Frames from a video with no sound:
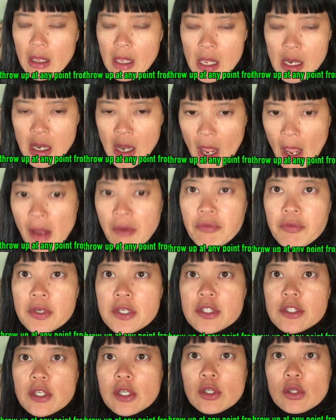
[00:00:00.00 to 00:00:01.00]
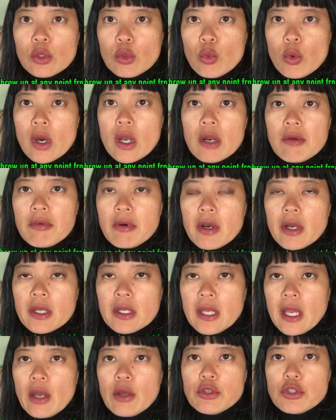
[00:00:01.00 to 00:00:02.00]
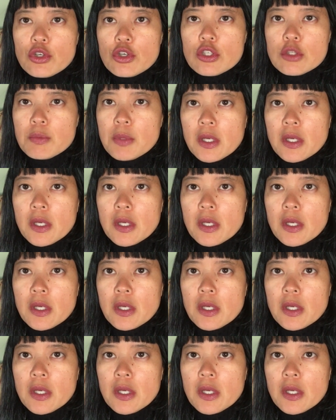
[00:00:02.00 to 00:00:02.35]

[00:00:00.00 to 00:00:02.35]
in every single one of our encounters